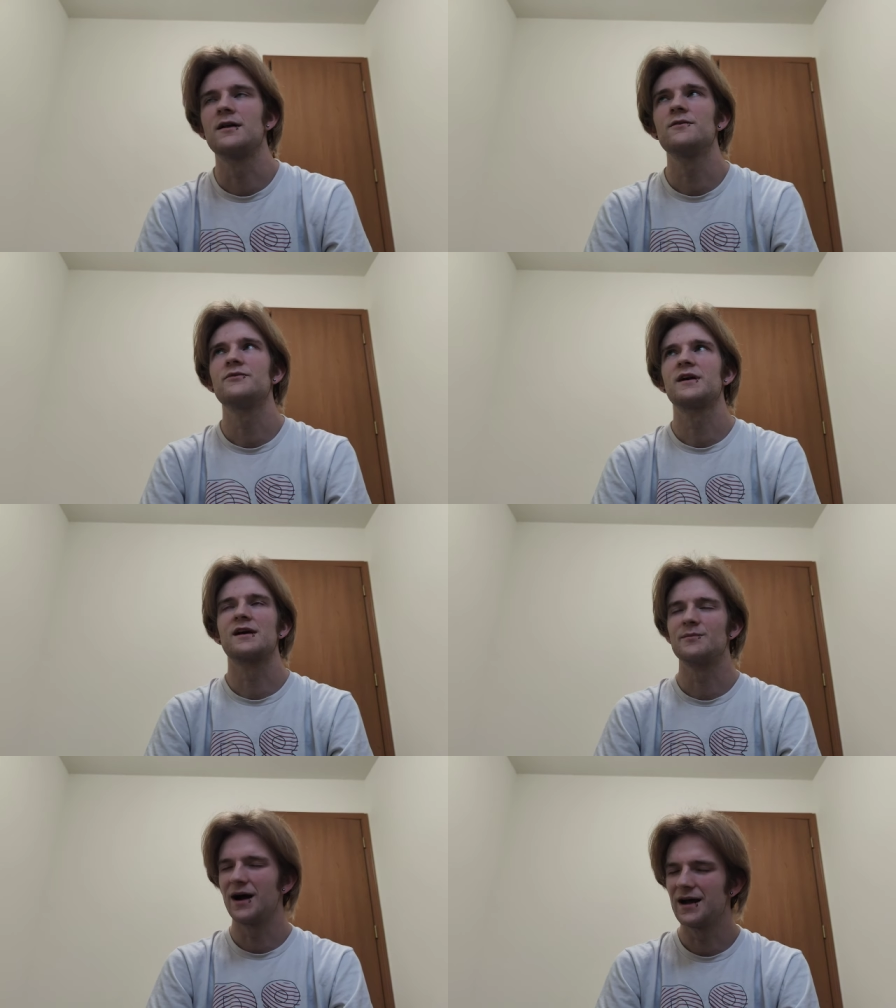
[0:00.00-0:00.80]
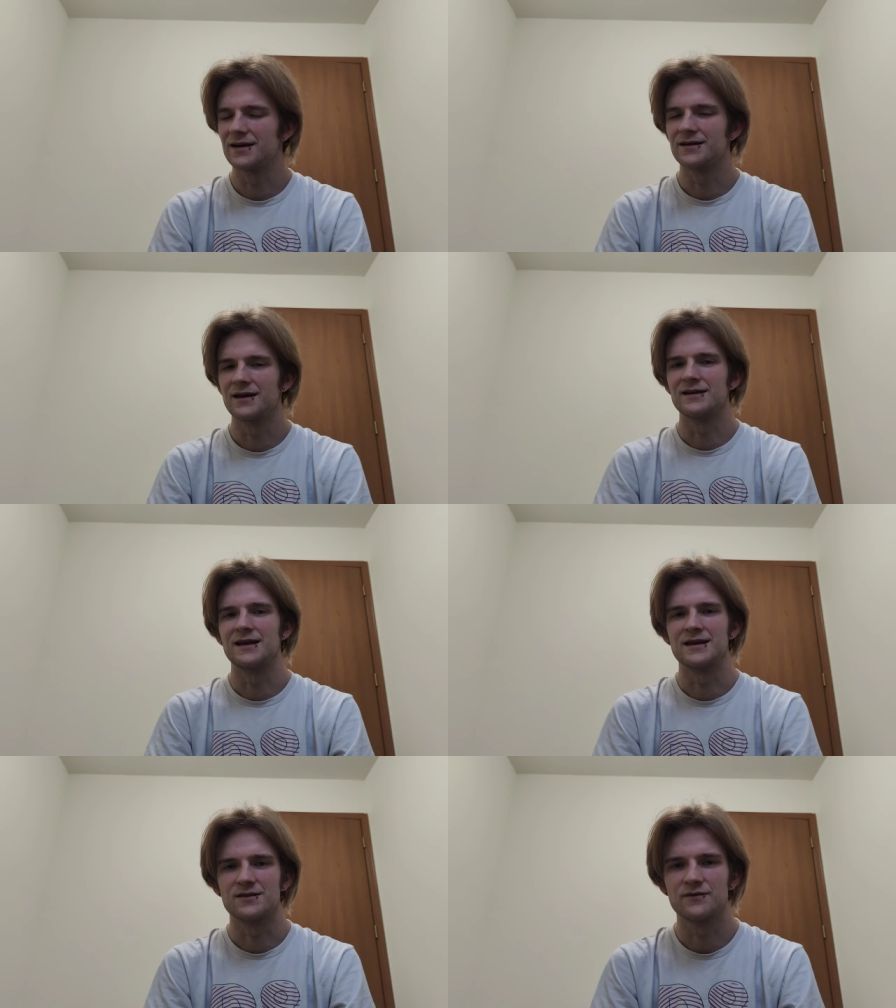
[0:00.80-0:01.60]
I don't think I could buy
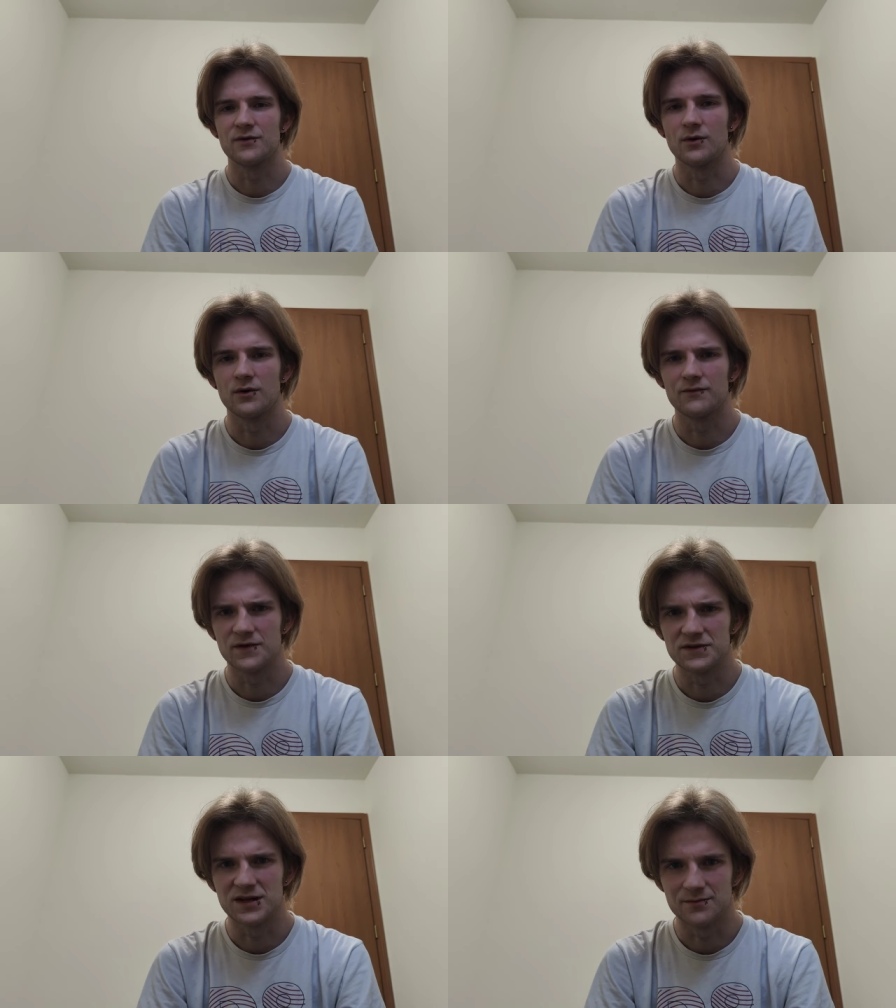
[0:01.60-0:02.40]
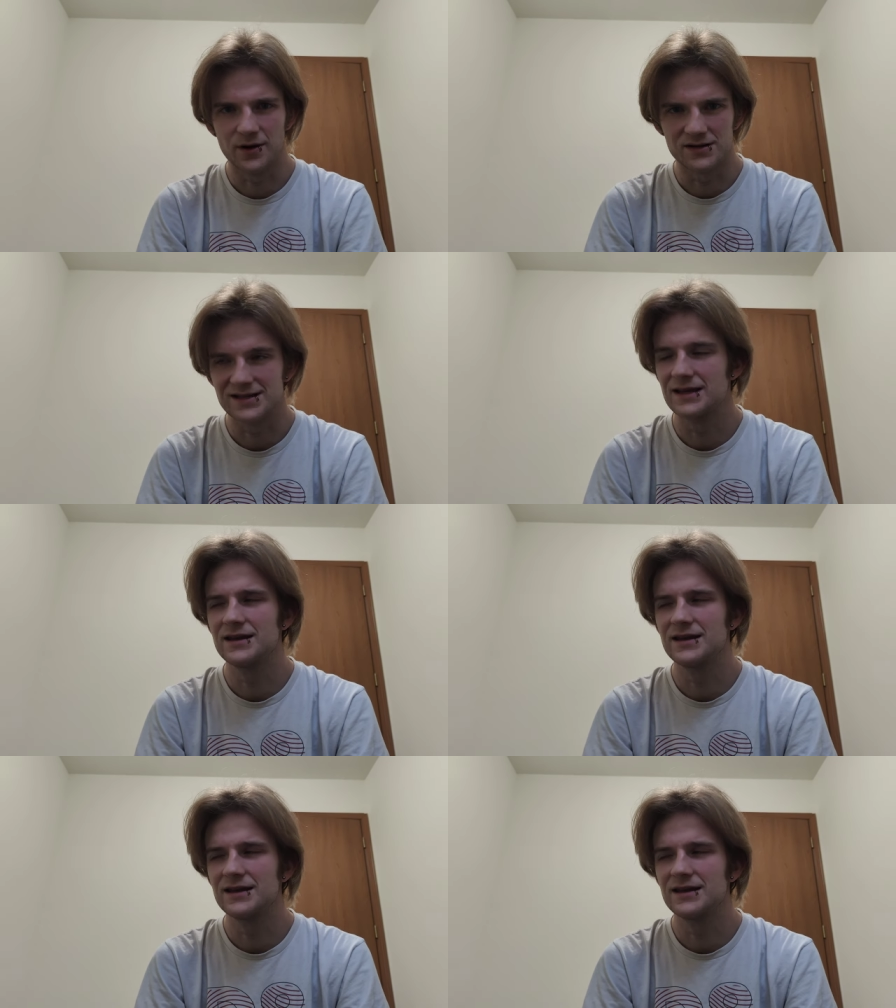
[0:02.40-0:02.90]
an eighth for 15 bucks